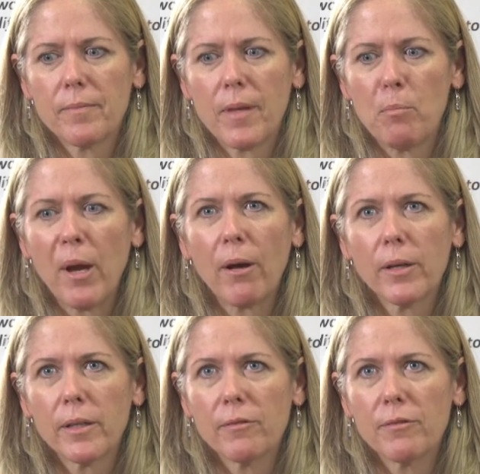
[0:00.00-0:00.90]

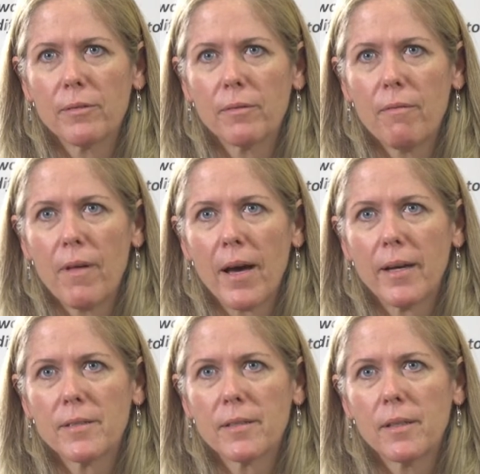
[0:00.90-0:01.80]
imperative
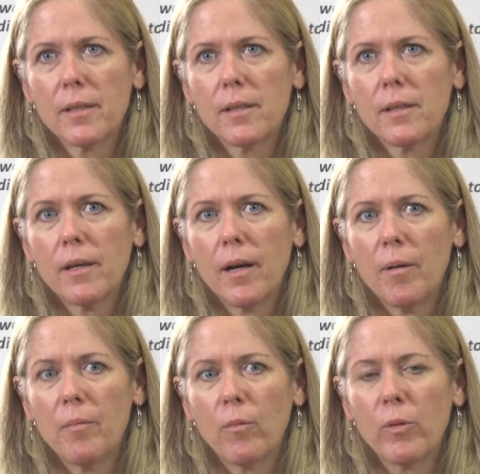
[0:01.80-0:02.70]
that
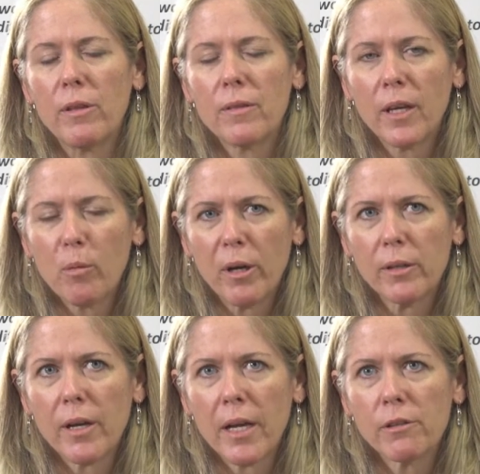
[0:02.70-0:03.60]
we think about
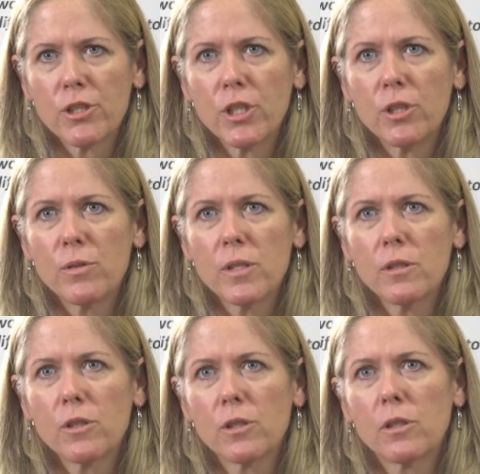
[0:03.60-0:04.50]
our energy
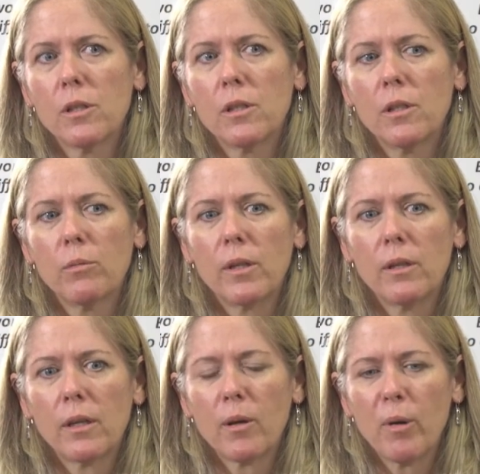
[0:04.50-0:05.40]
usage. We
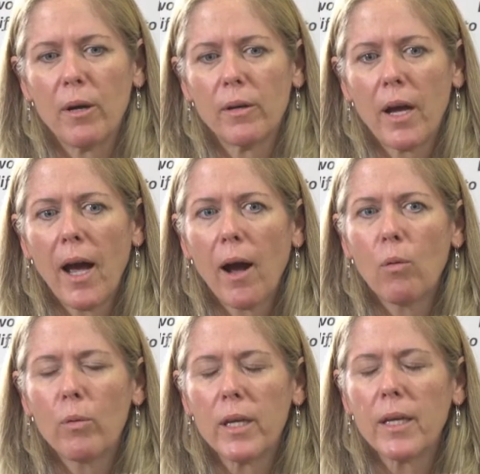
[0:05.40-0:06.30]
think about how
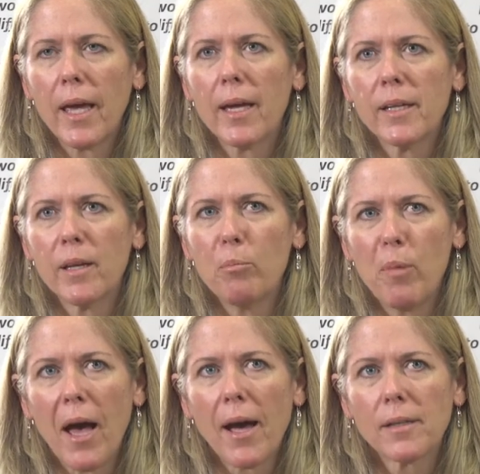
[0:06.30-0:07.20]
we can
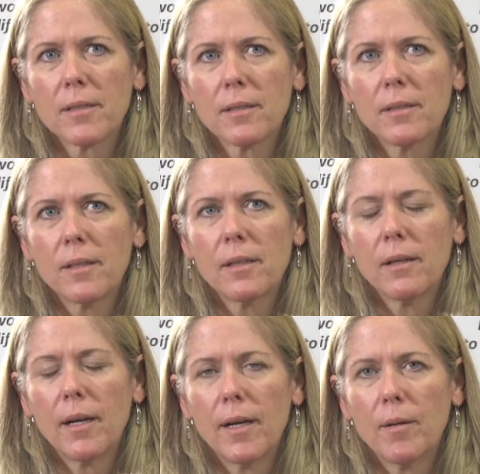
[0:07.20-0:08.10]
impact,
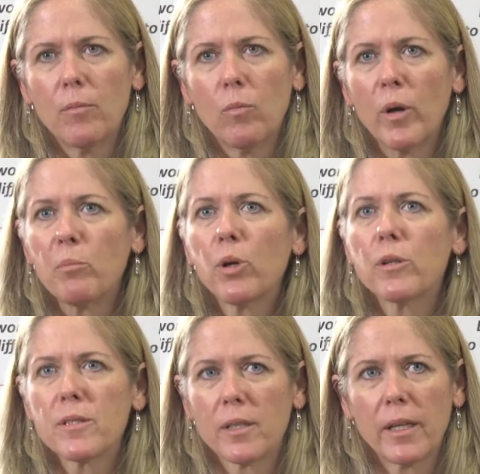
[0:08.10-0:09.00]
one
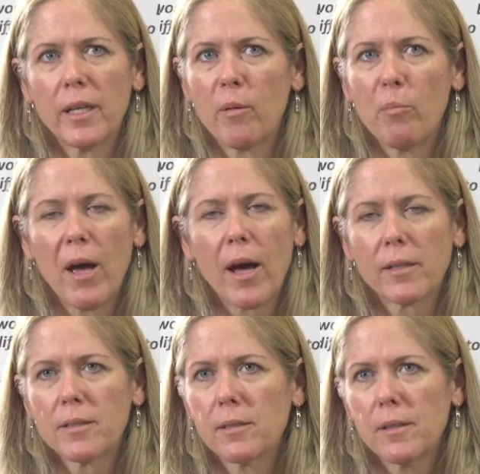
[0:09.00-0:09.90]
person can
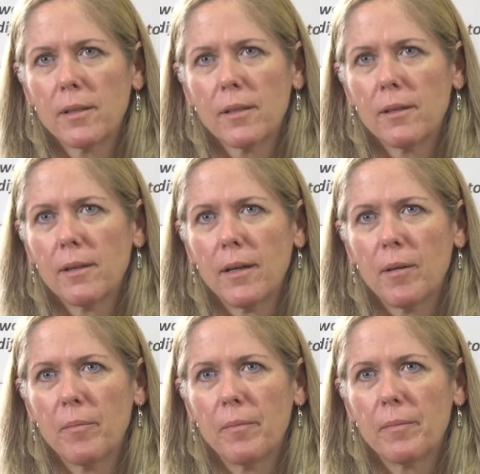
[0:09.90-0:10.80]
impact,
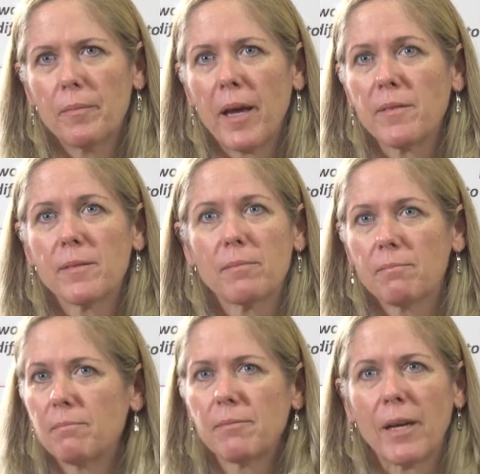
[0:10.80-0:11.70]

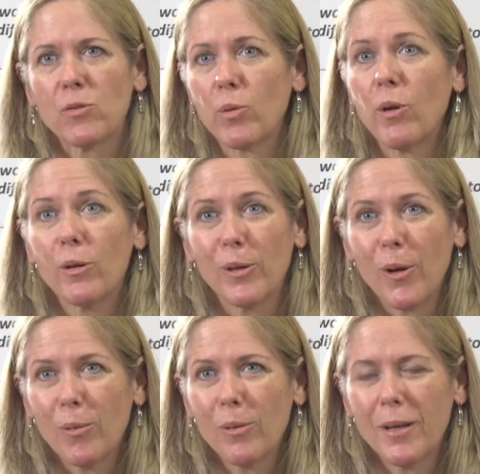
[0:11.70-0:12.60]
as we all
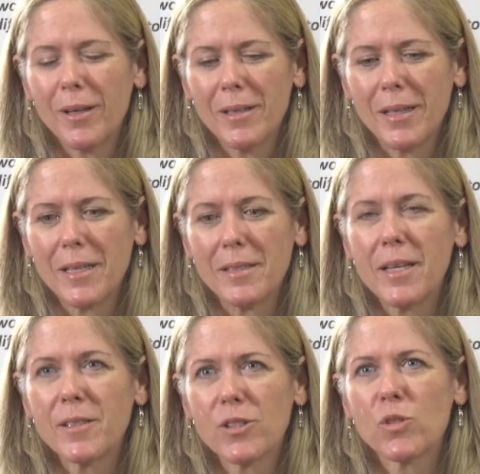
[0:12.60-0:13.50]
know, it
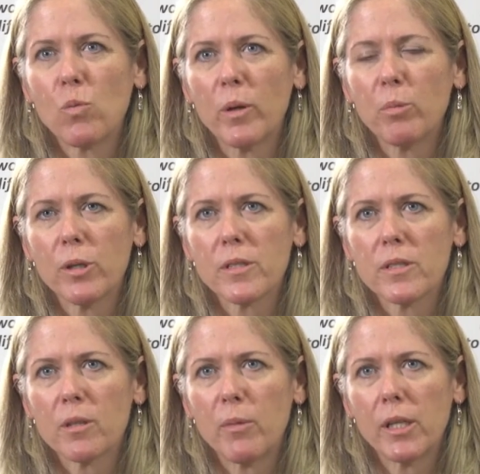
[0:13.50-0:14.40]
takes just one person
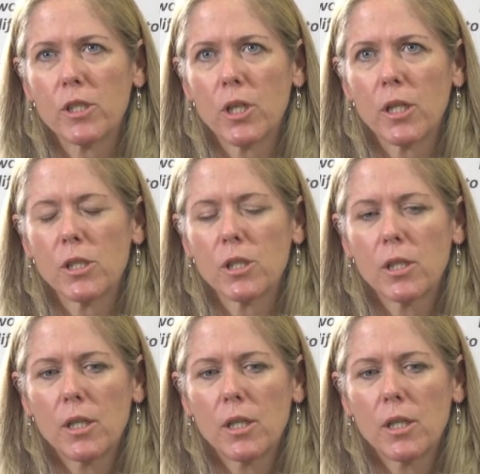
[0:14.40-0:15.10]
to make a change.